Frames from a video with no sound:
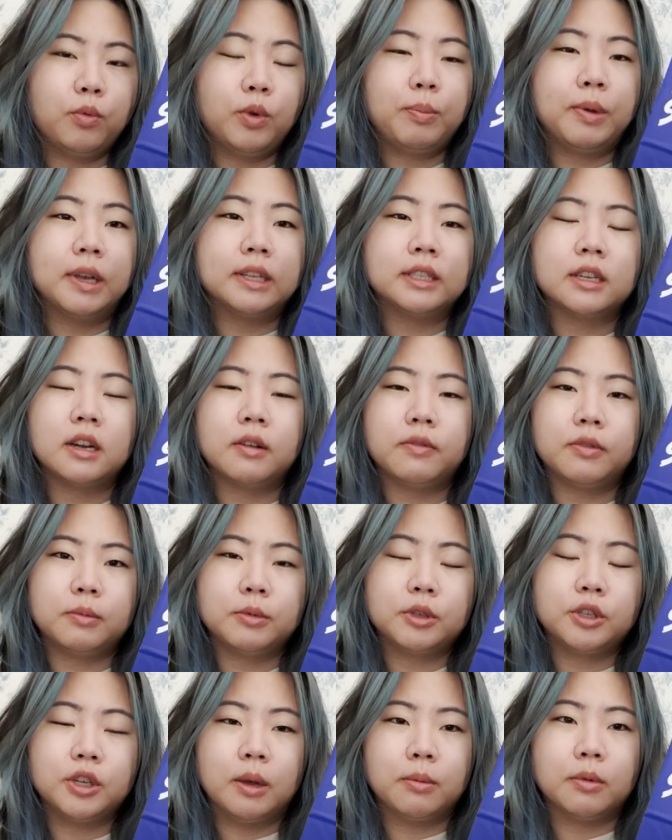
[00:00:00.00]
picked it up from a
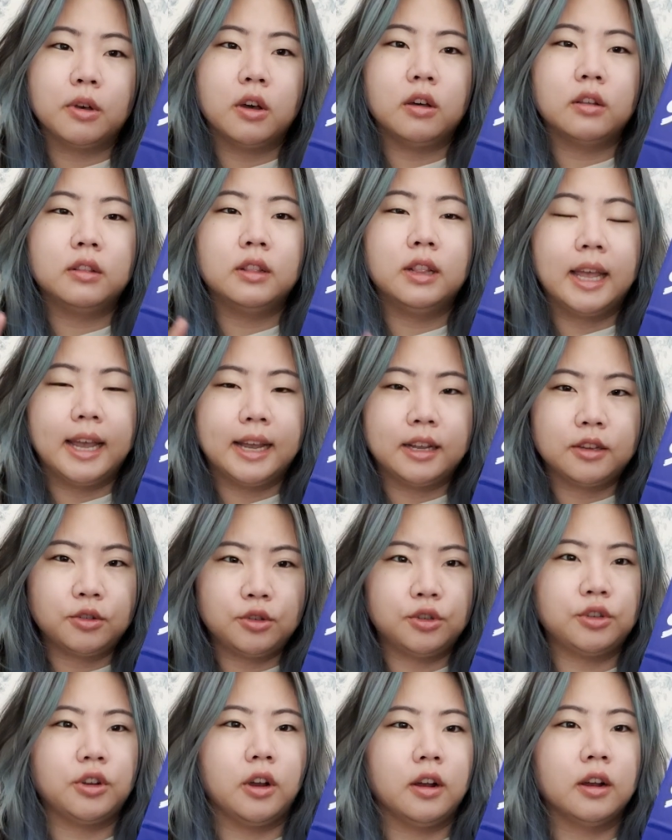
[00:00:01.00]
shop called Land
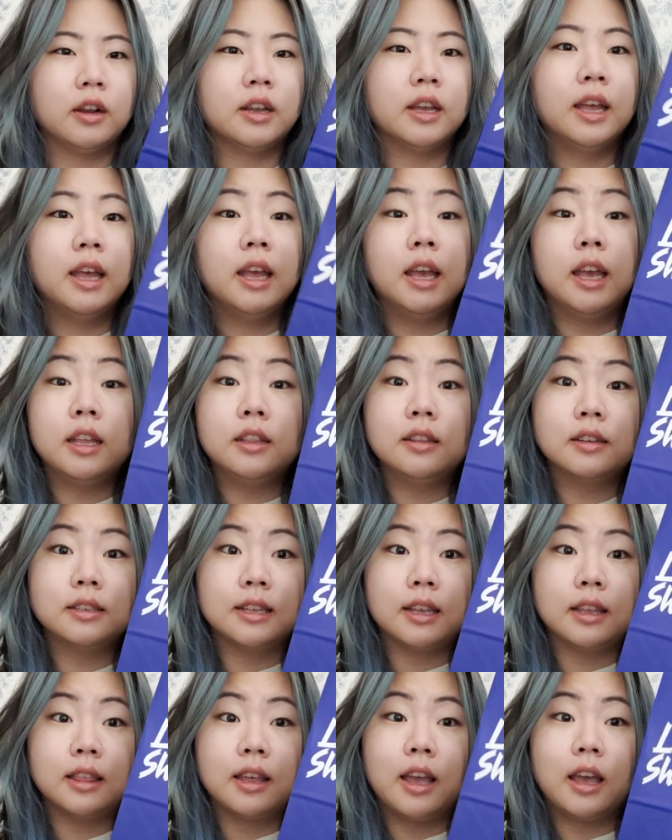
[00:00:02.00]
Shark. It looks
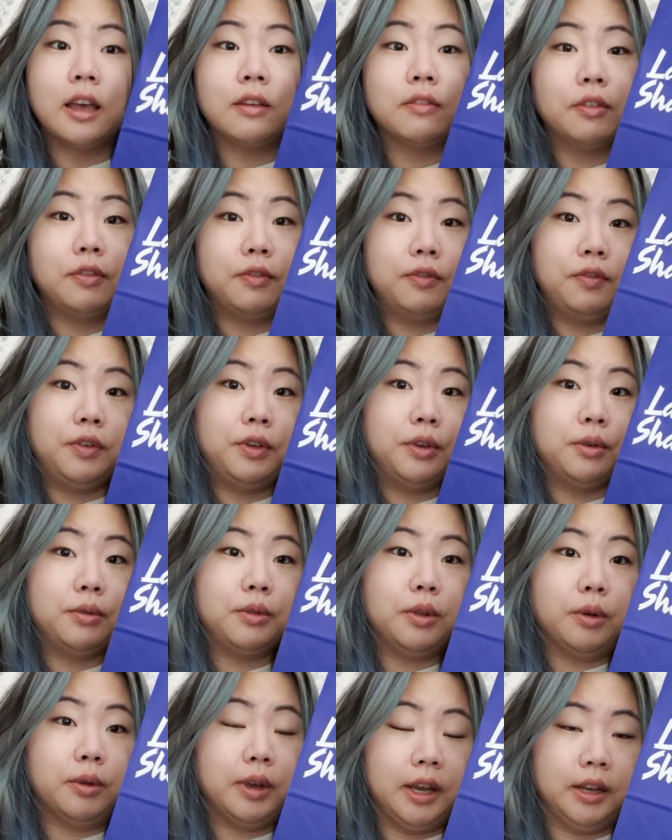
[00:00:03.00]
like they have a few
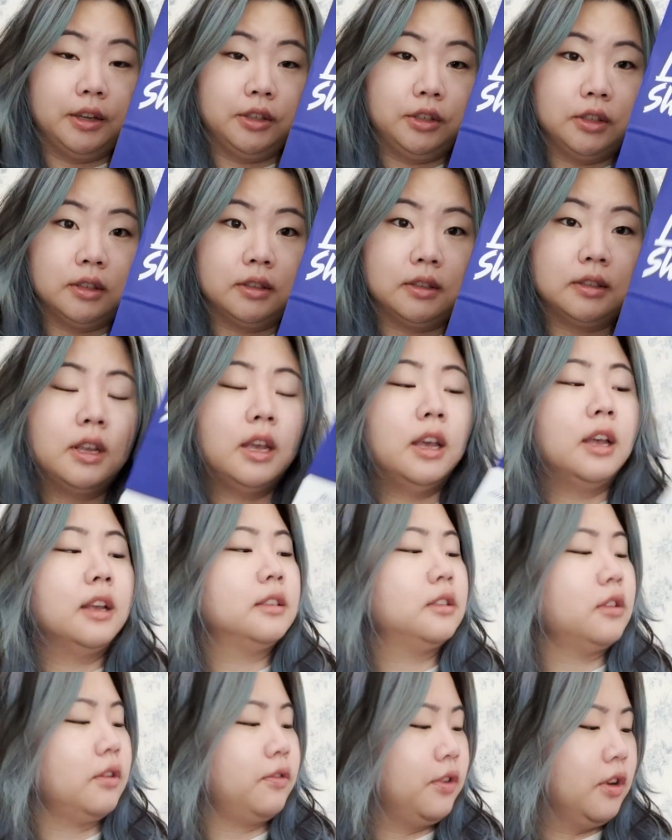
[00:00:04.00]
locations.
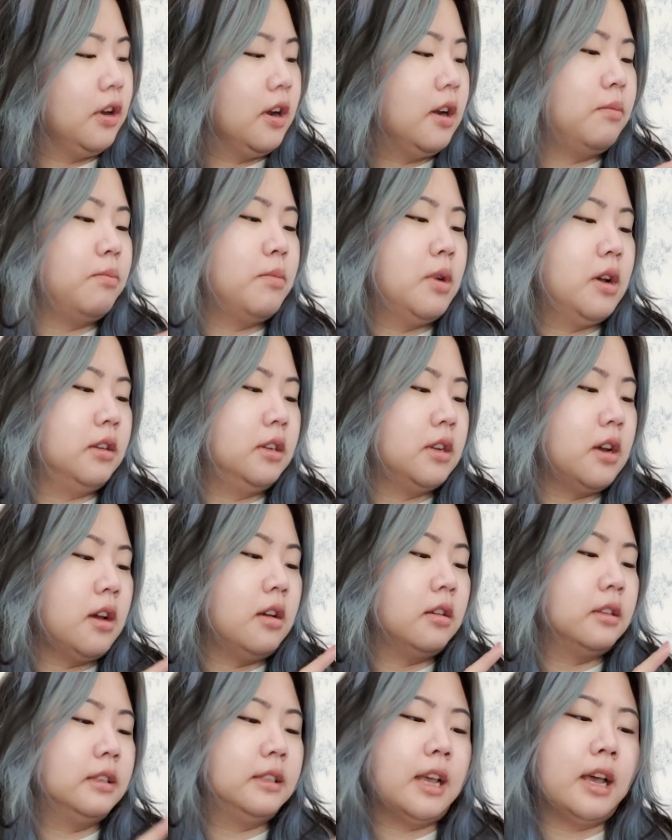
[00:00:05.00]
So if you're in
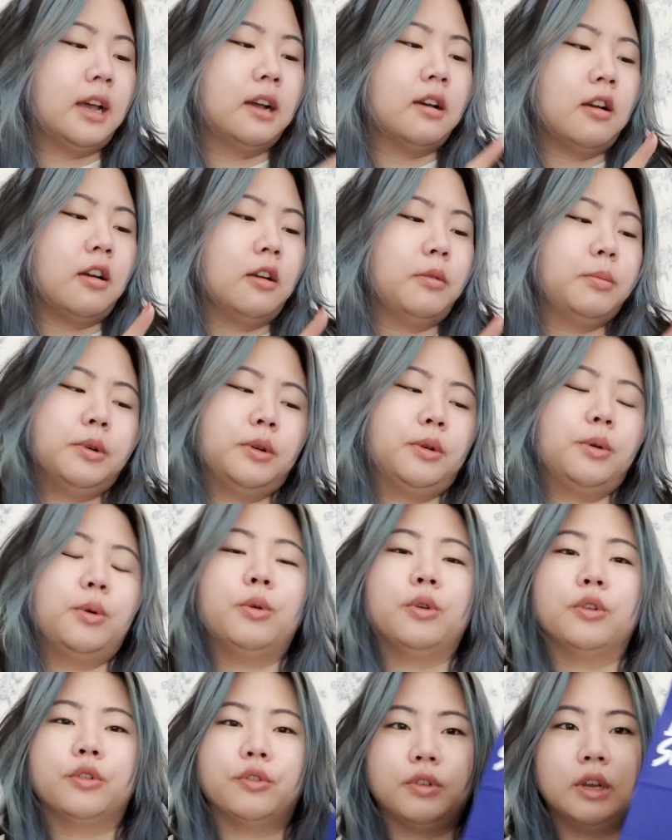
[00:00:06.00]
Montauk, Sag Harbor,
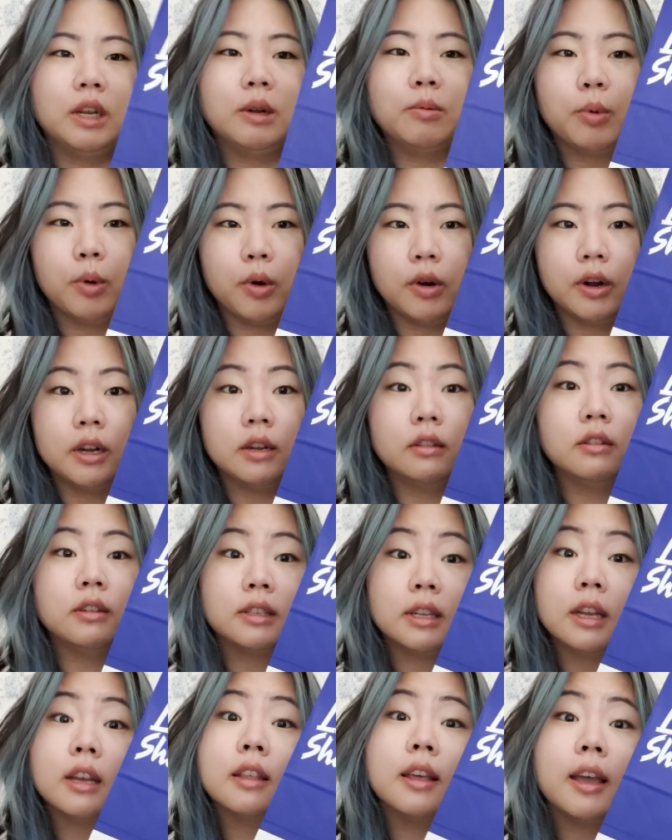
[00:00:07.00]
or Greenport, looks
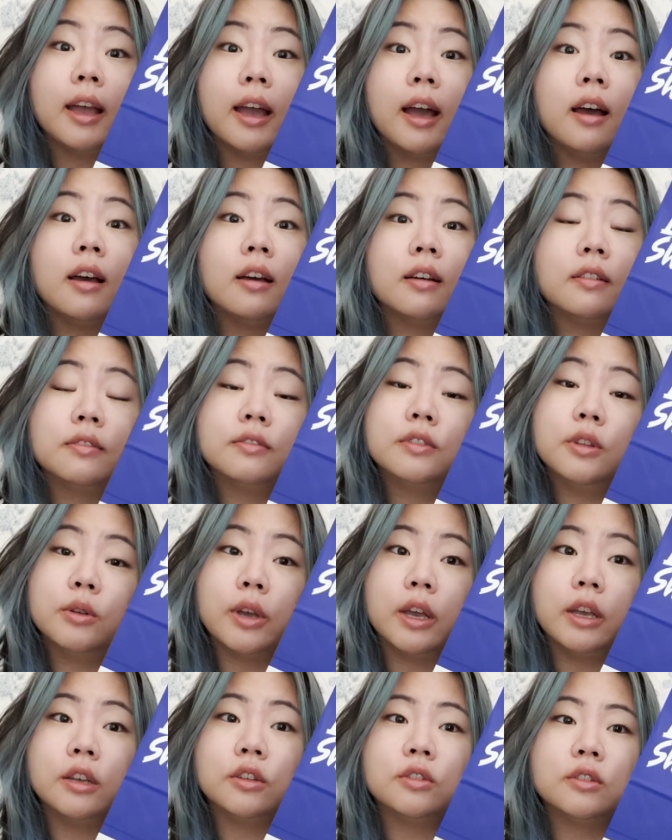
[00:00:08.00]
like they have
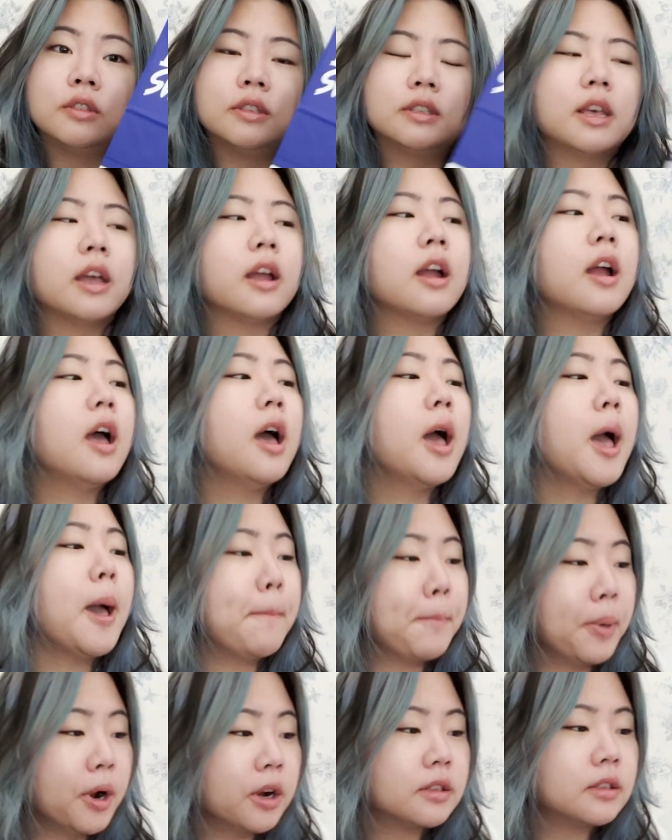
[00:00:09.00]
locations there.
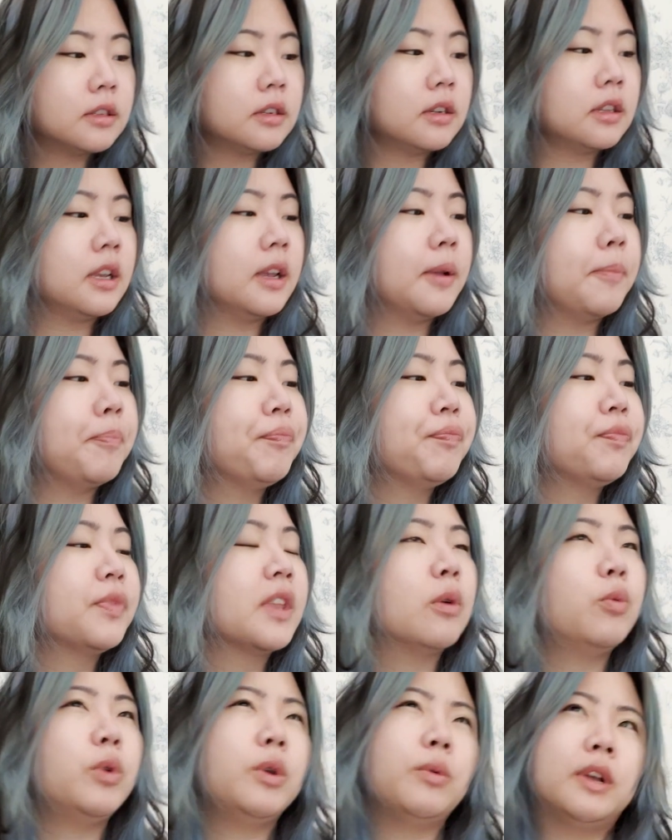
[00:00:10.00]
Personally,
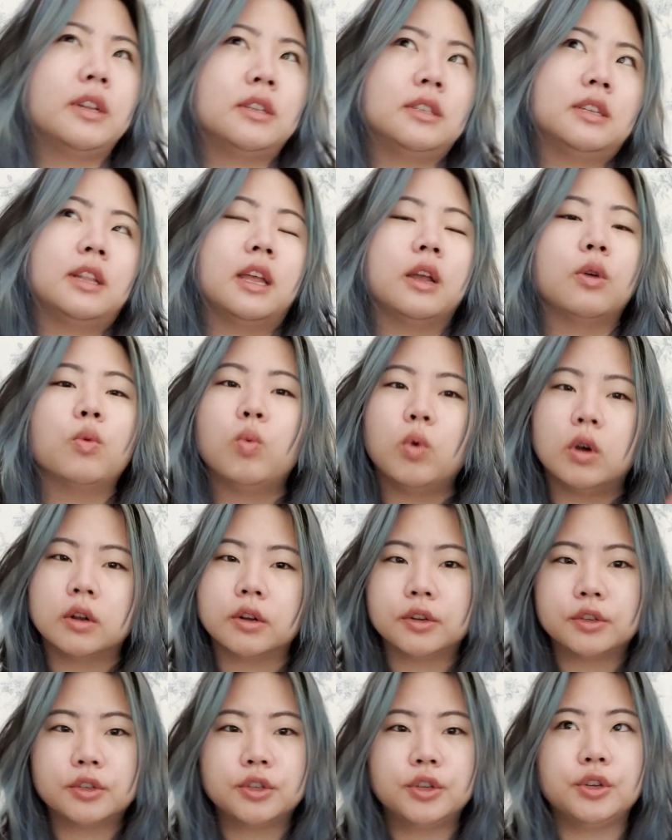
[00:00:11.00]
we went to like one
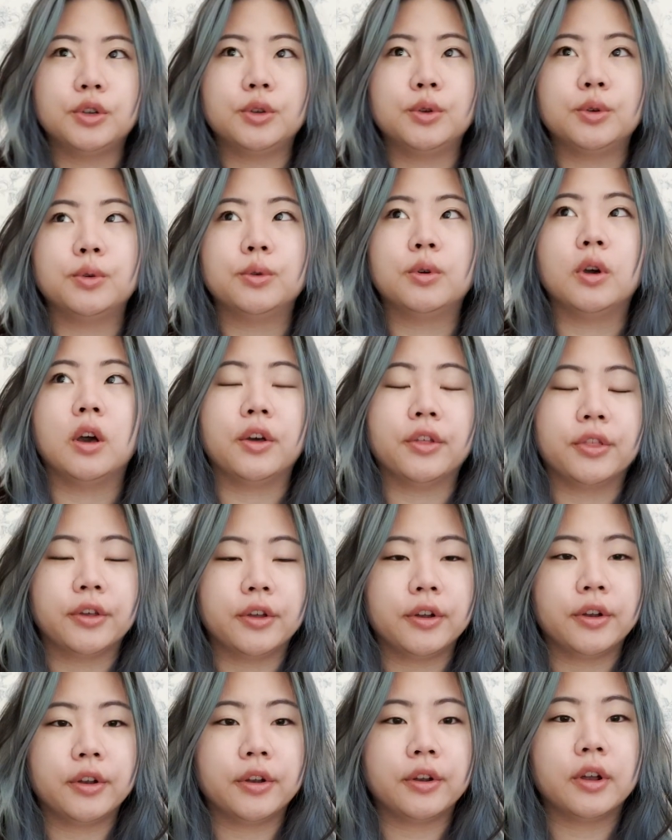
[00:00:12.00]
or two
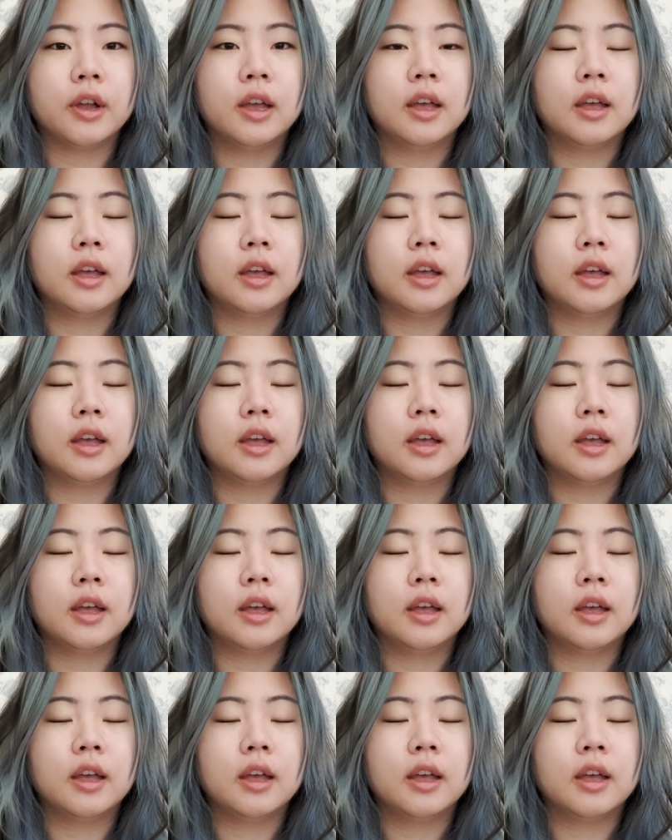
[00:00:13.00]
other